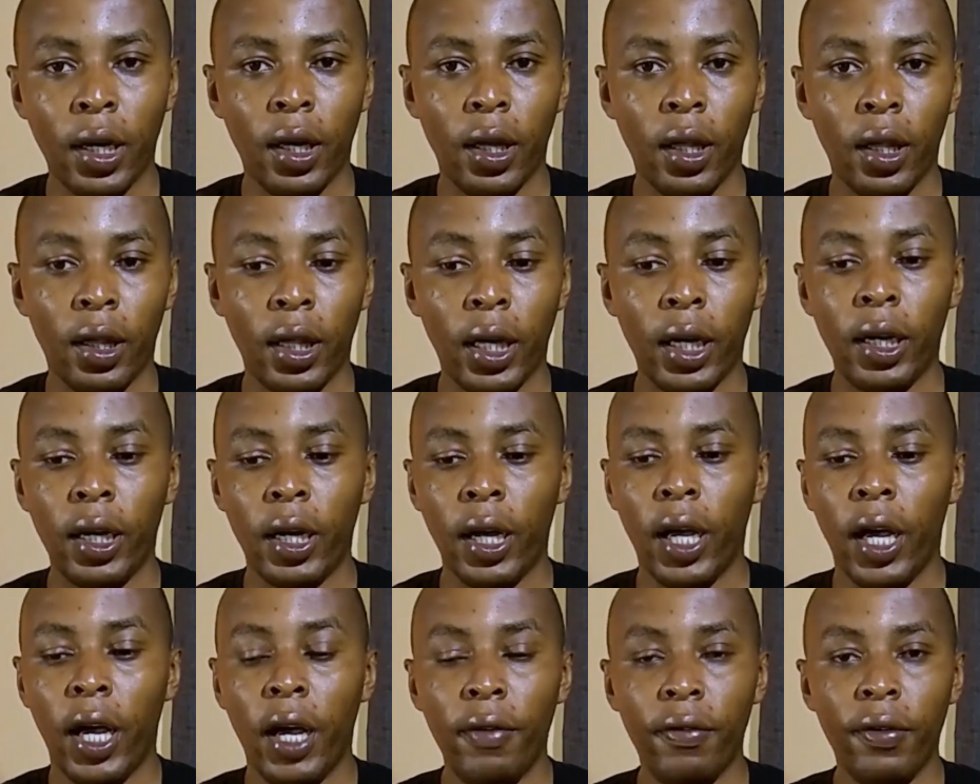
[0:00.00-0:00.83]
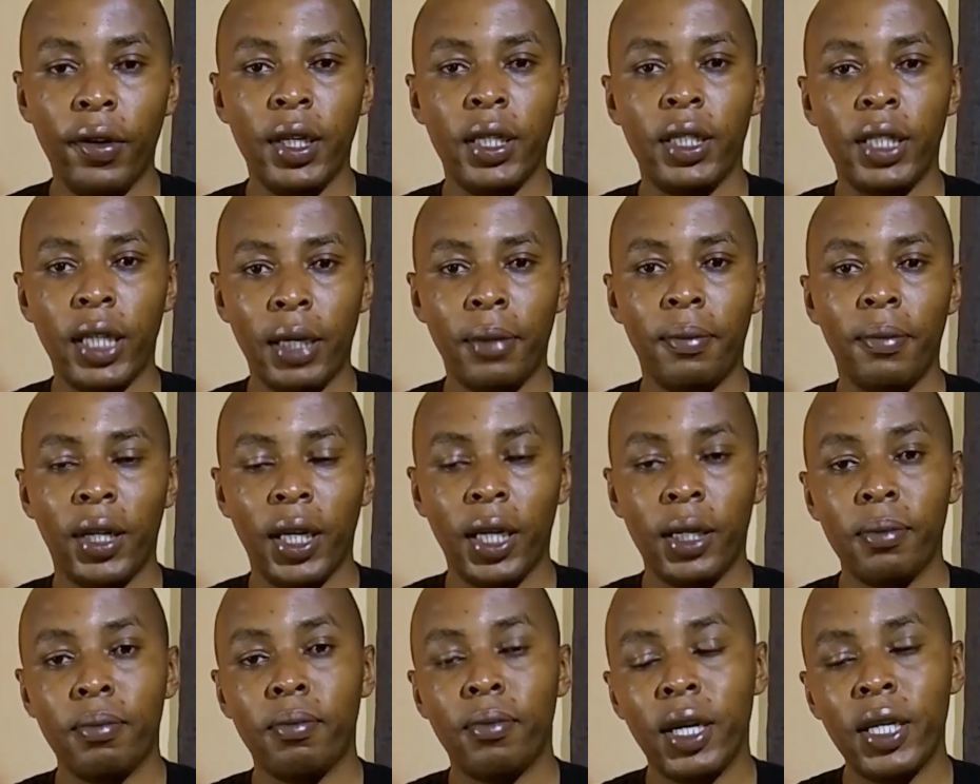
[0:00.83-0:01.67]
Then every time that
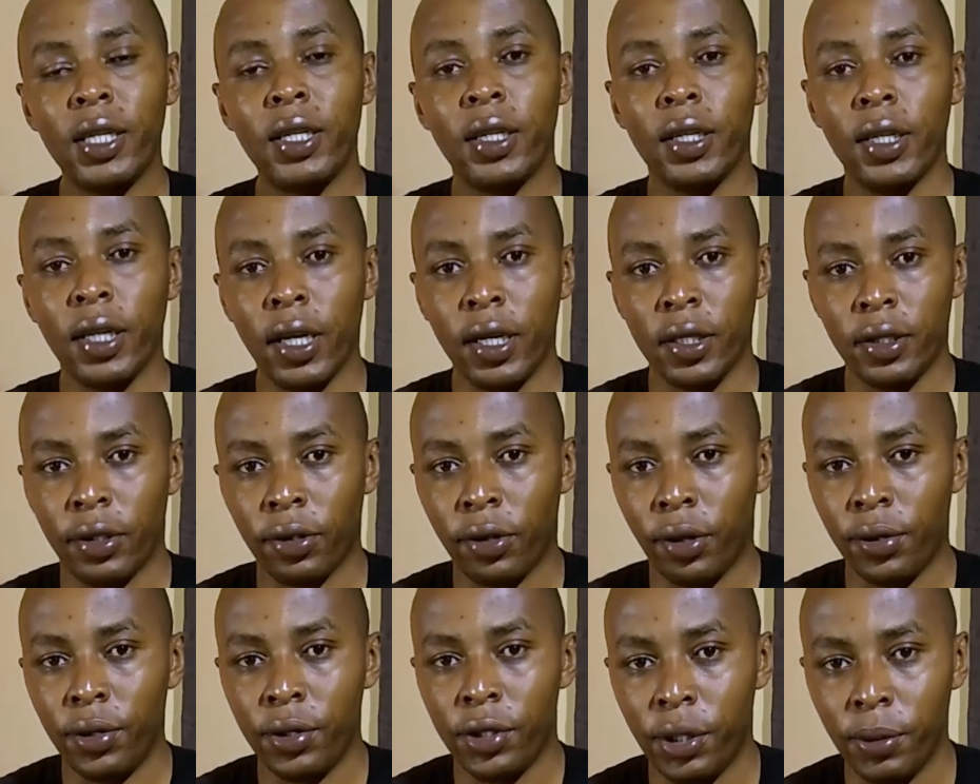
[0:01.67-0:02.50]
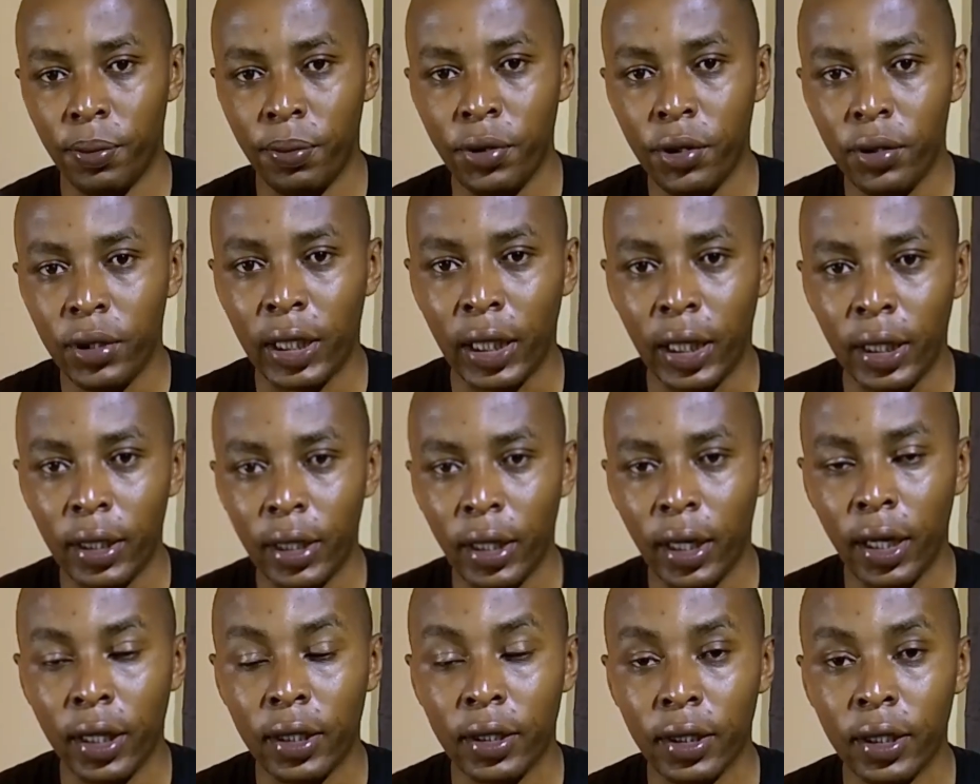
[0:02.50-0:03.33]
money is contributed,
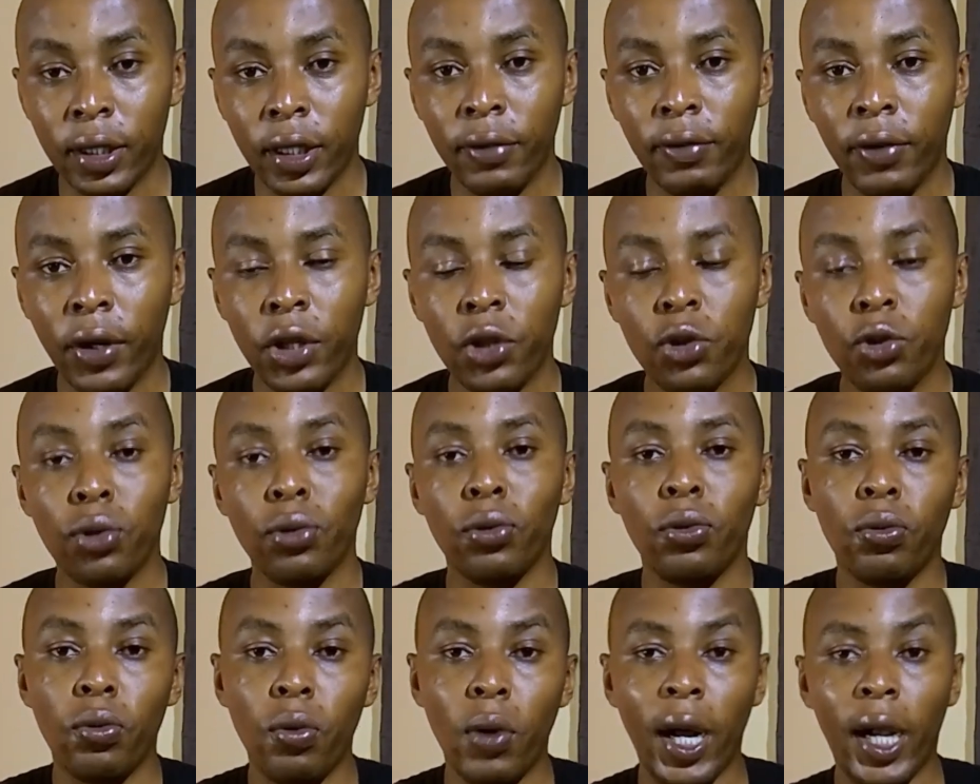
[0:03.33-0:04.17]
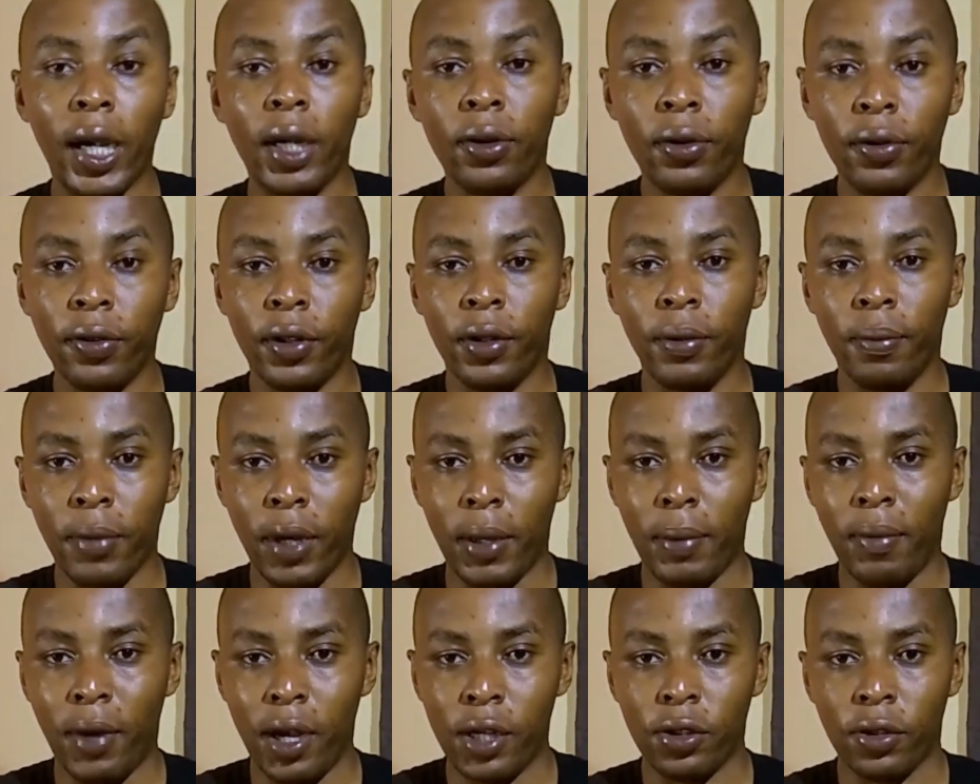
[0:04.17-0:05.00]
it's given to one of the
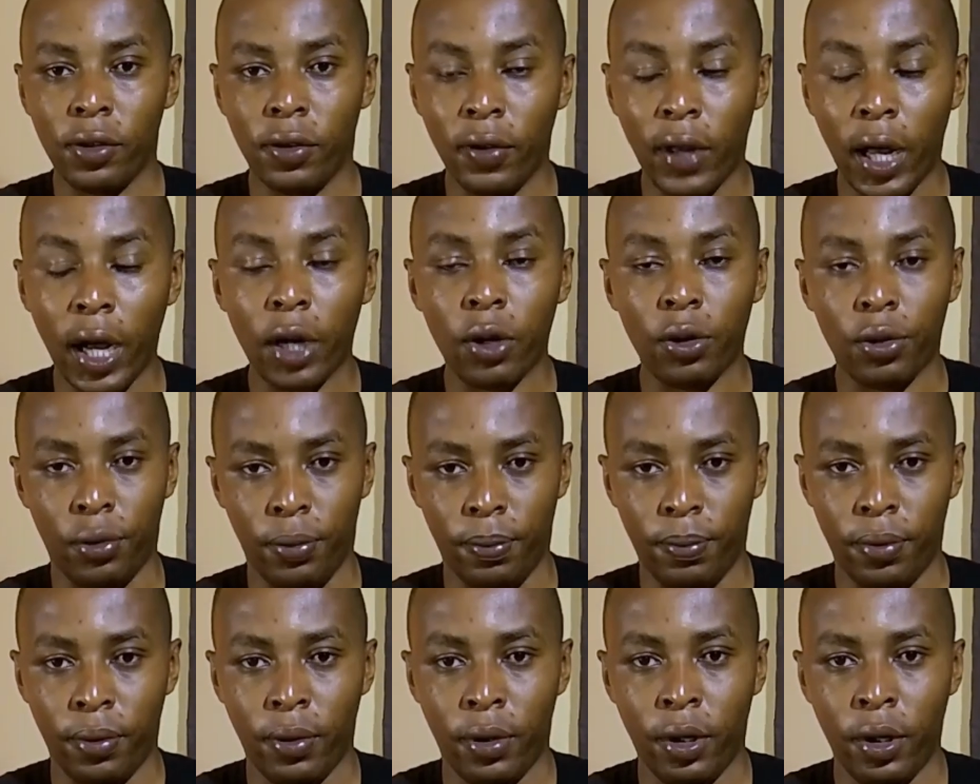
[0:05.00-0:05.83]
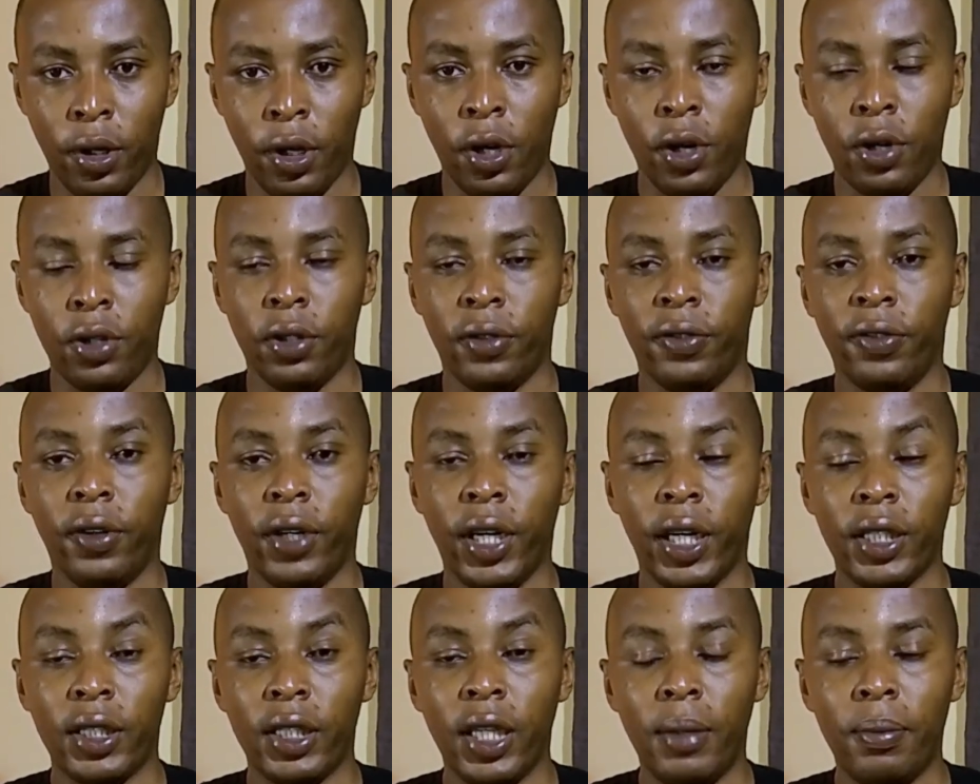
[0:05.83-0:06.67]
members of that group. So, for
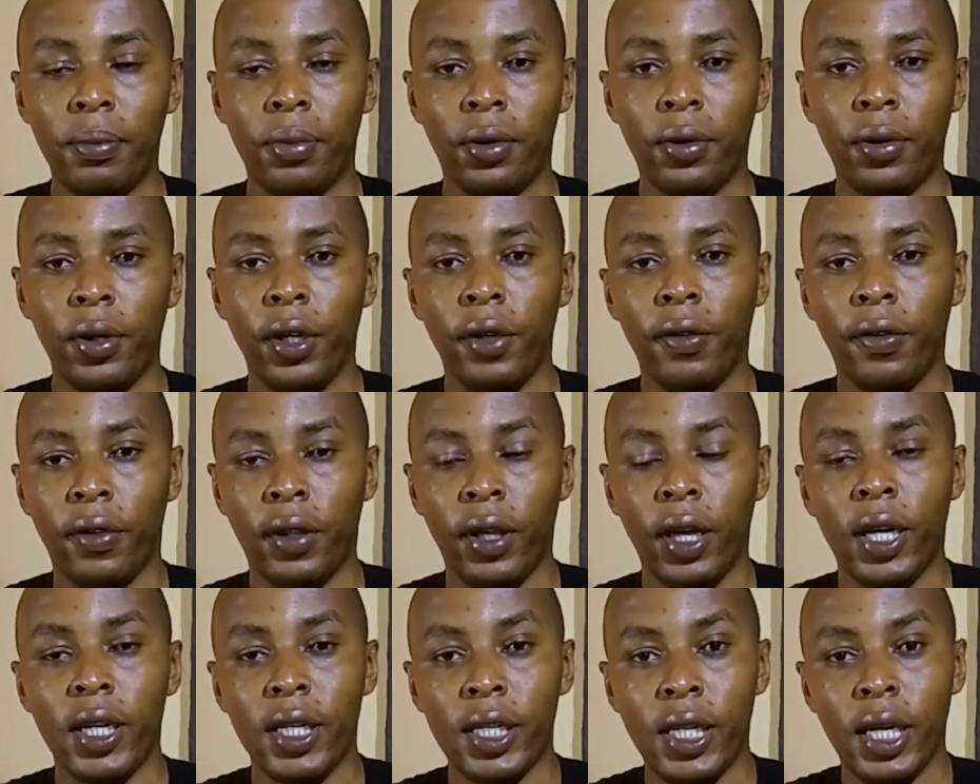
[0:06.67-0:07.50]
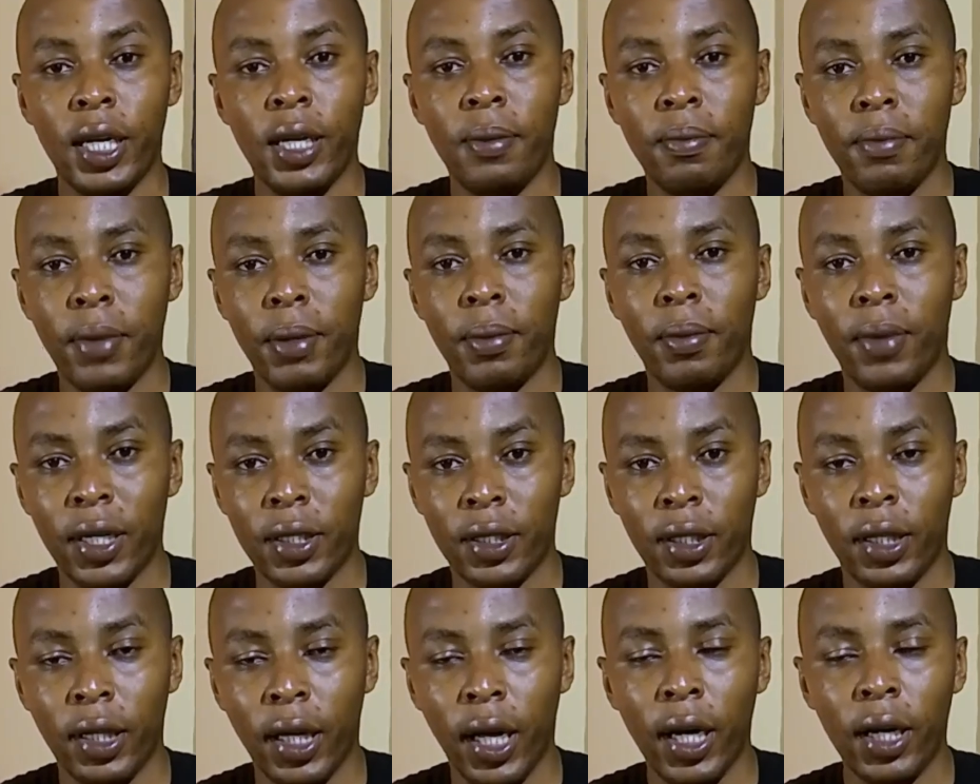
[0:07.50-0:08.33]
example, if there are 10 members
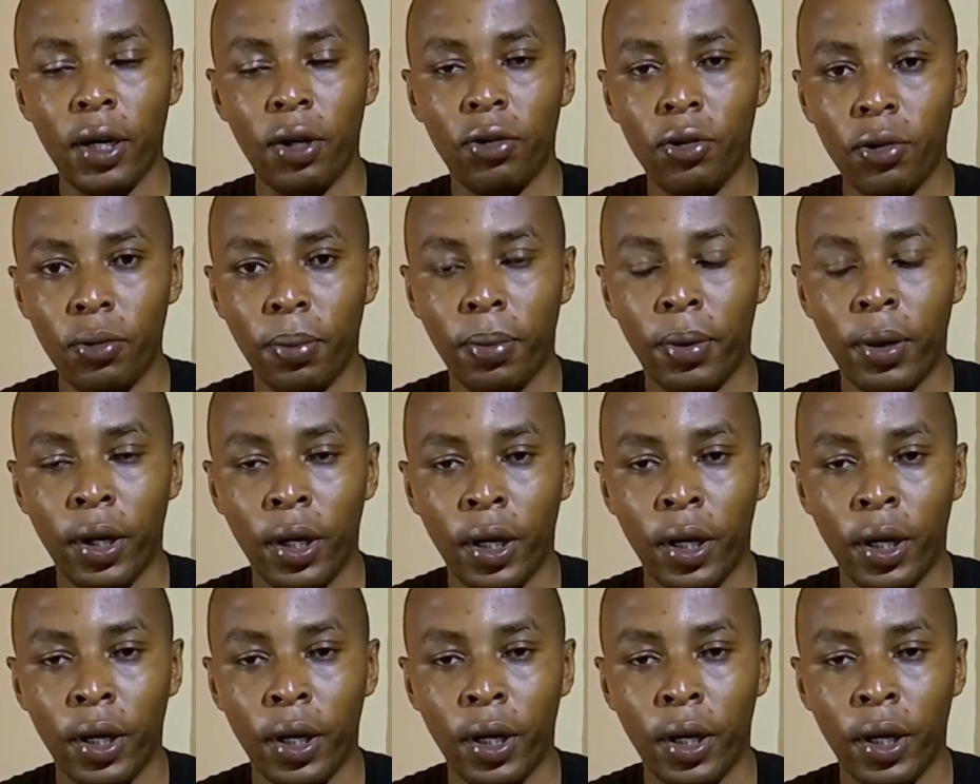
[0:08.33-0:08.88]
in that group,